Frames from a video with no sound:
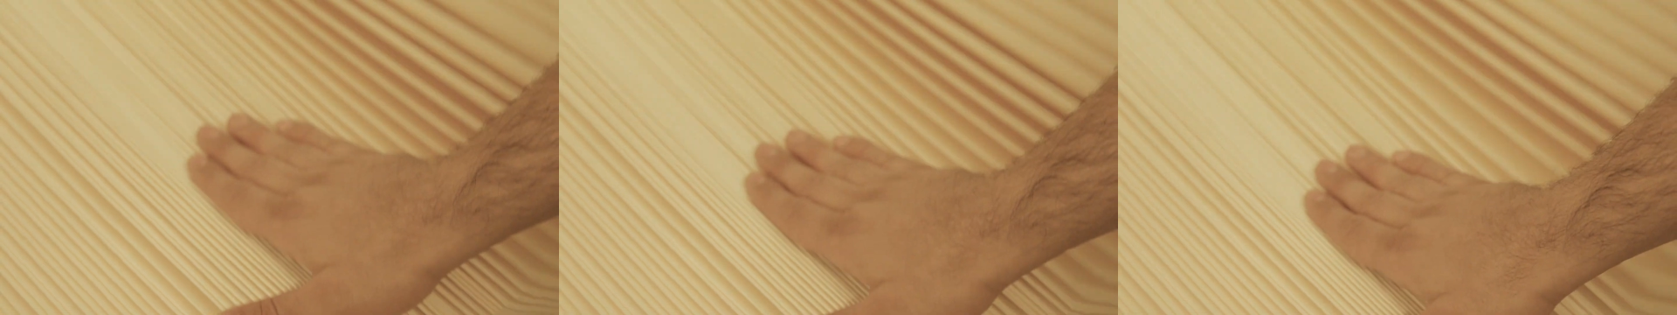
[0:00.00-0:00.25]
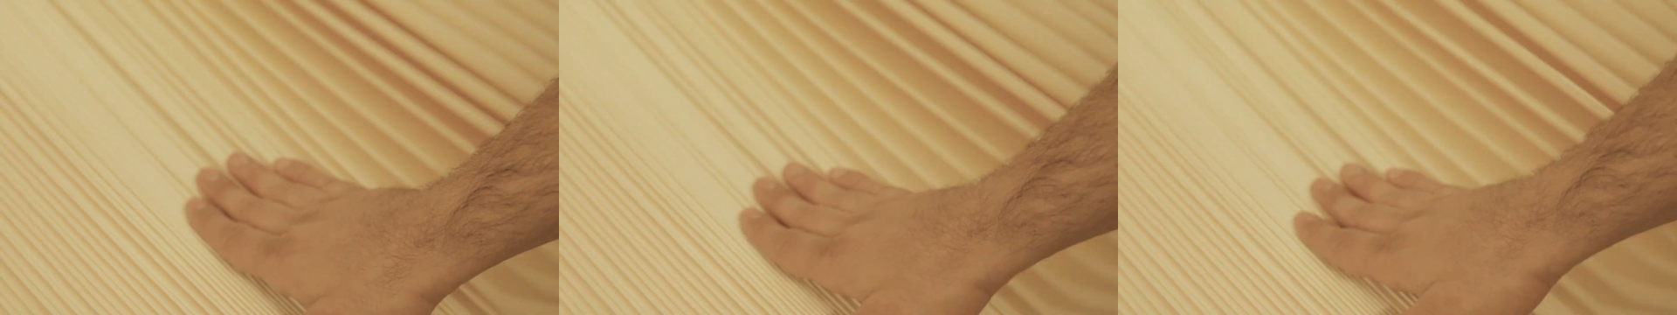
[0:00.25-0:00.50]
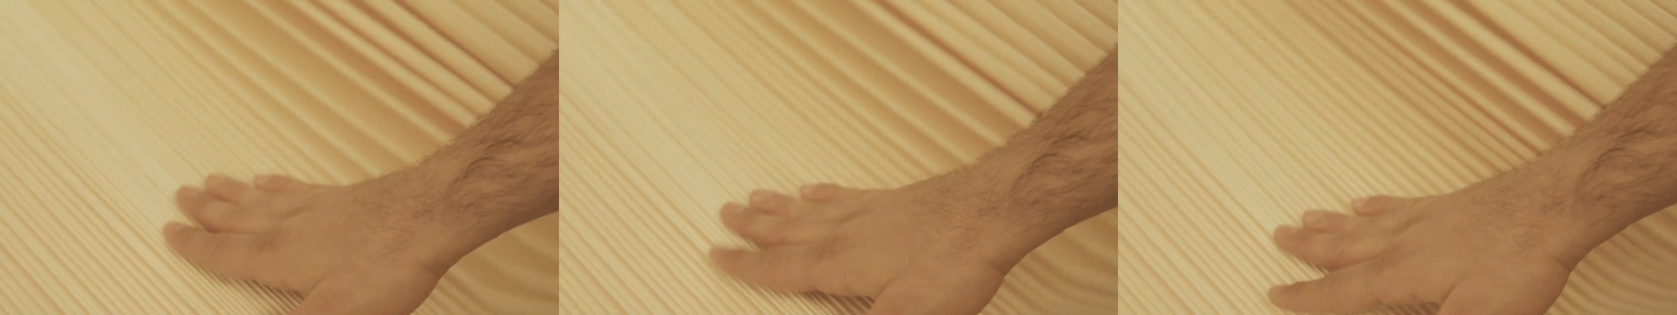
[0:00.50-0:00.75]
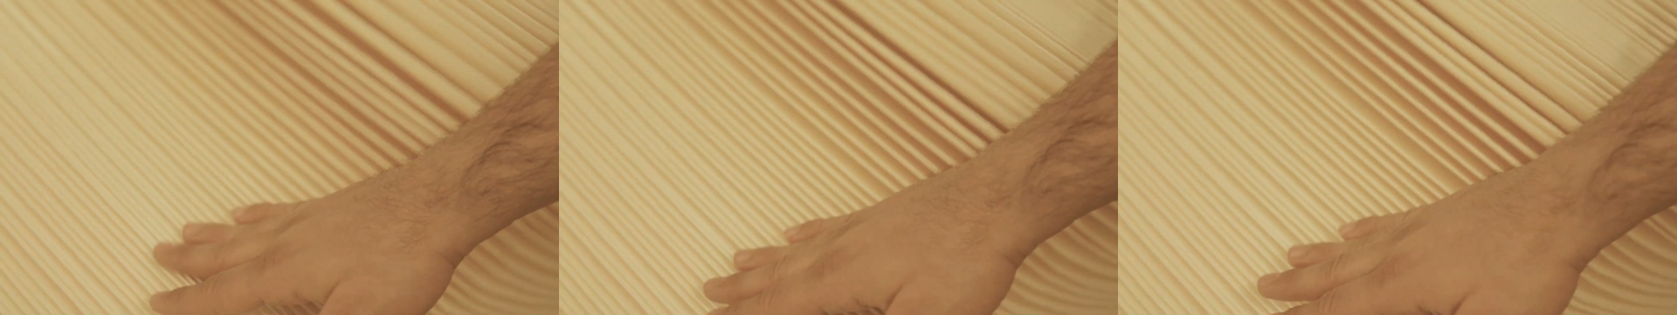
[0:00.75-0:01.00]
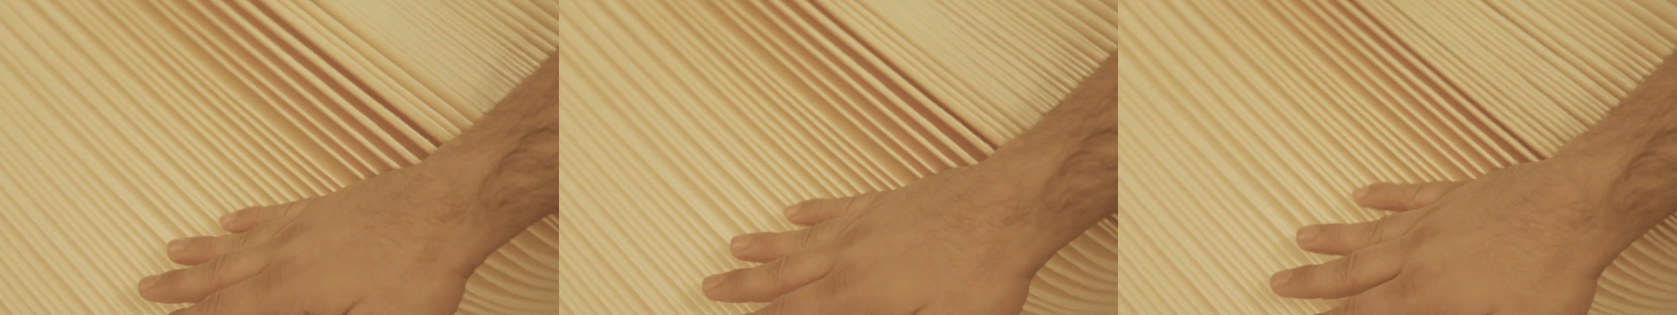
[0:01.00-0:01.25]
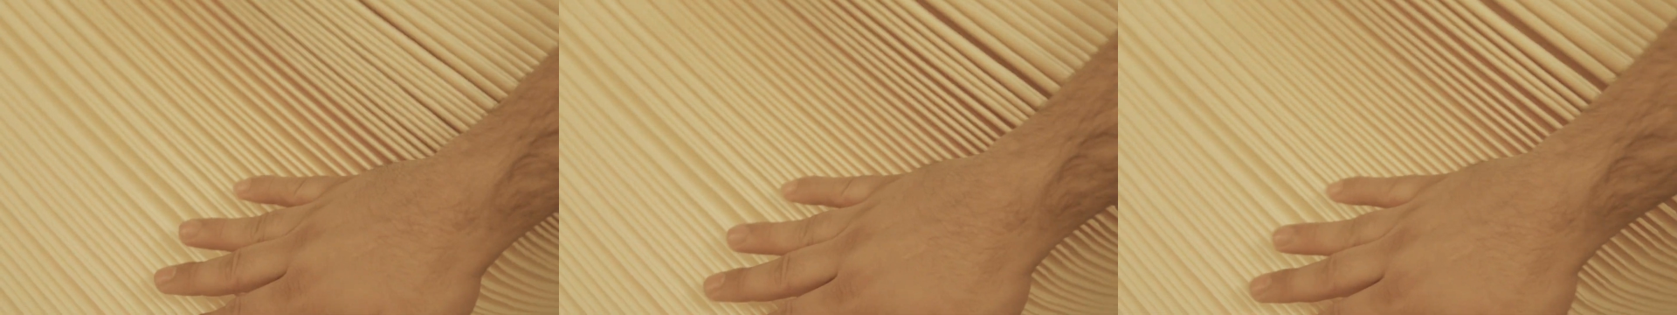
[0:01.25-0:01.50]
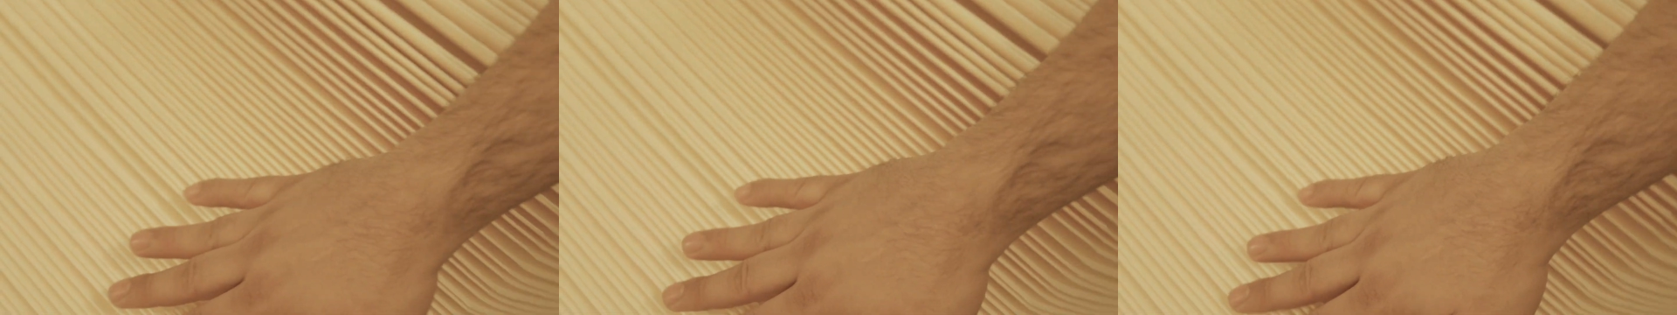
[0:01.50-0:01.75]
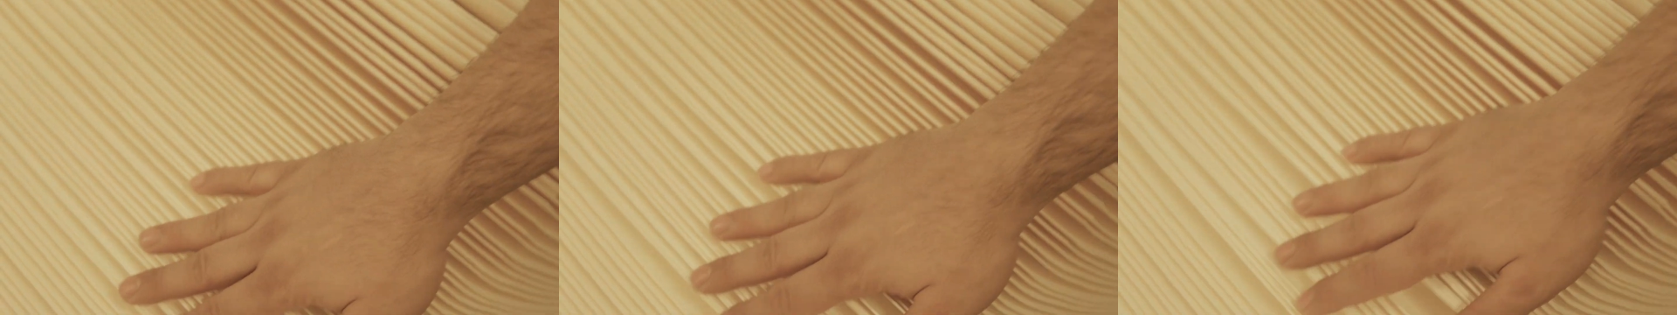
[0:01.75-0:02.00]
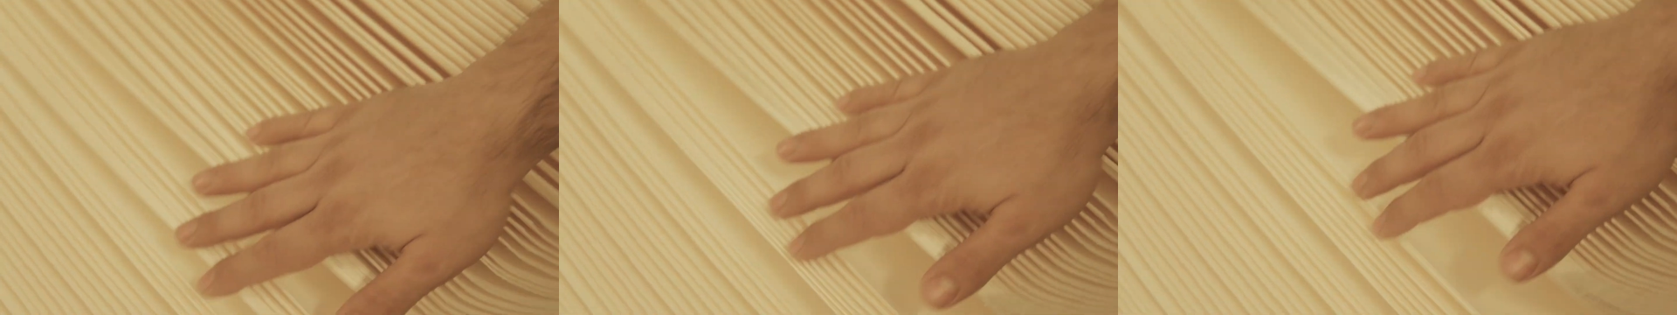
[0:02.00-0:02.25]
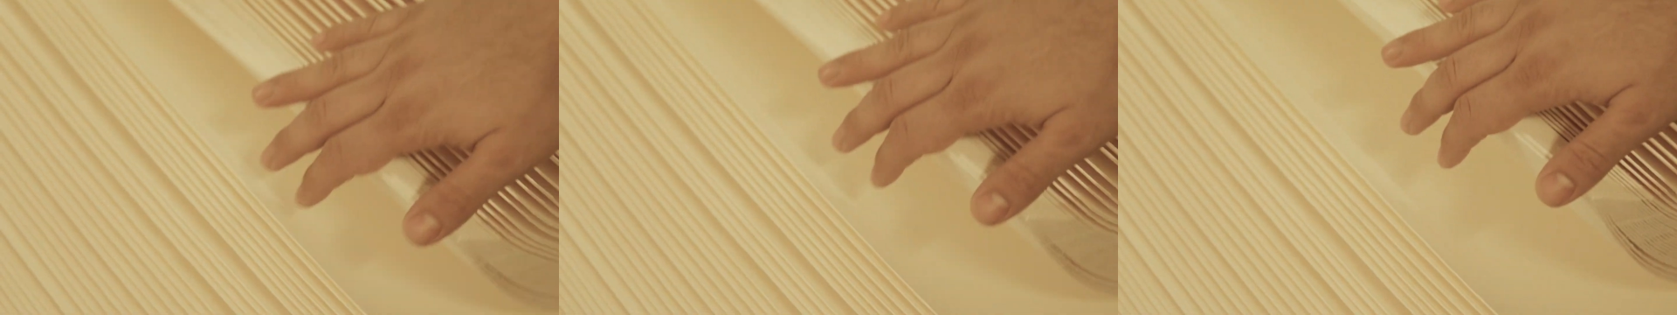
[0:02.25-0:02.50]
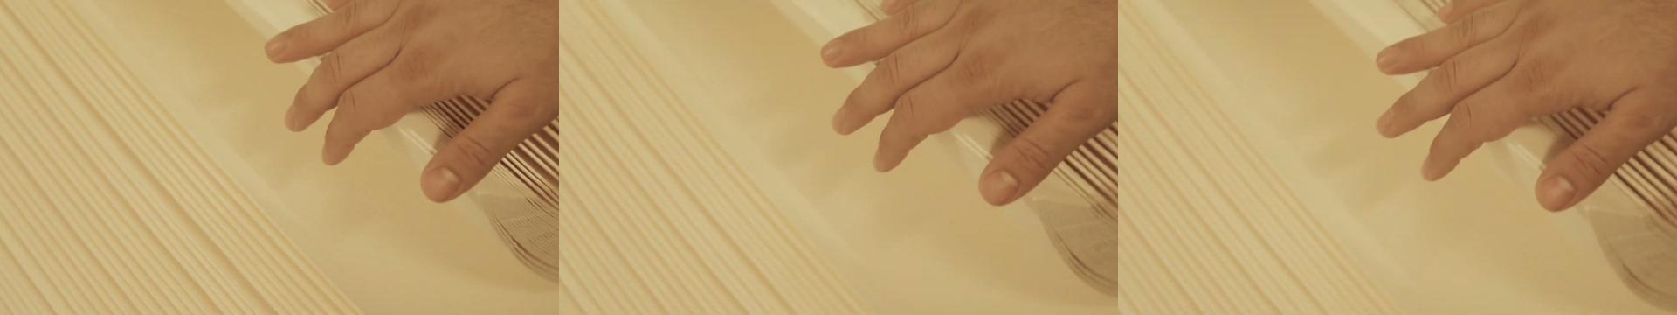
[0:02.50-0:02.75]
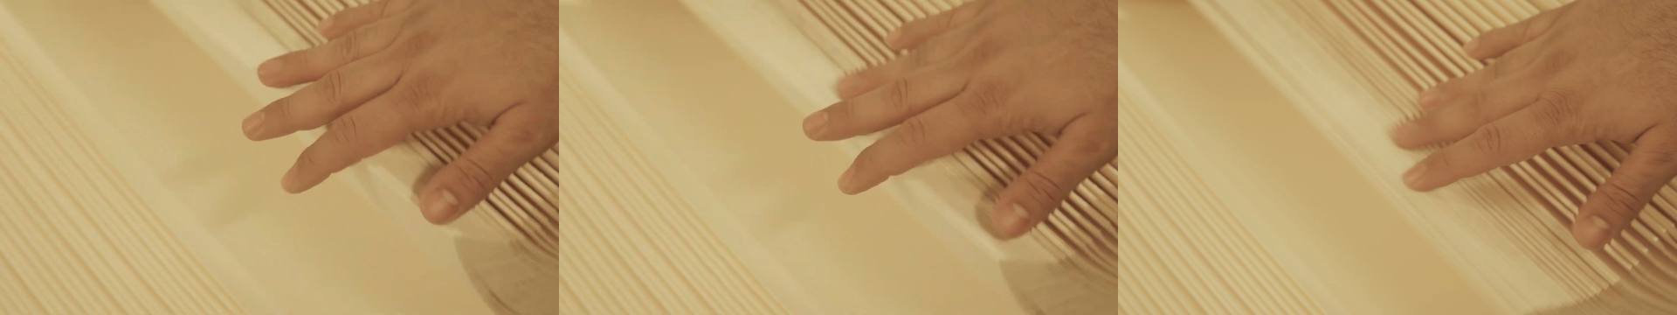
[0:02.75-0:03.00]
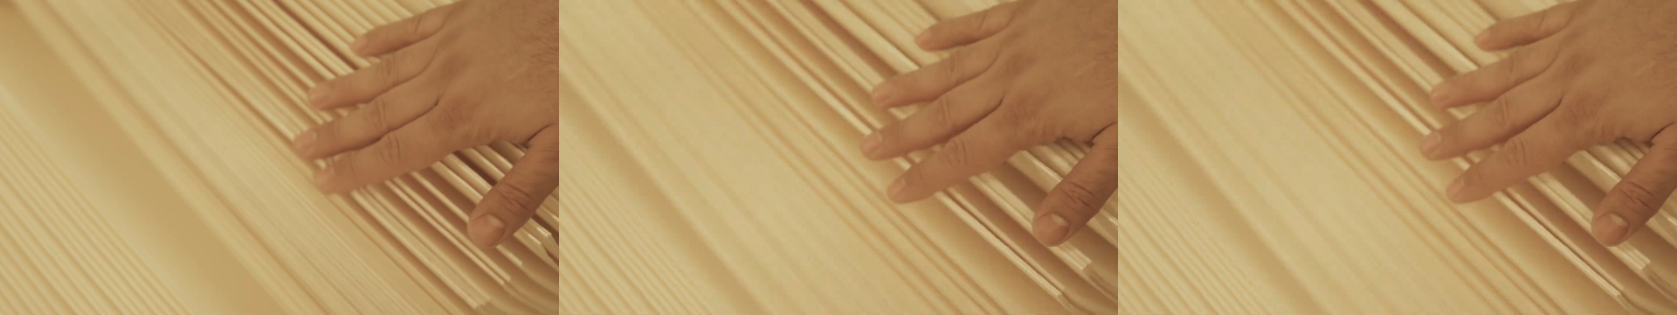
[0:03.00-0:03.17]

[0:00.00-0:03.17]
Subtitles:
Nobody's mouth can be seen.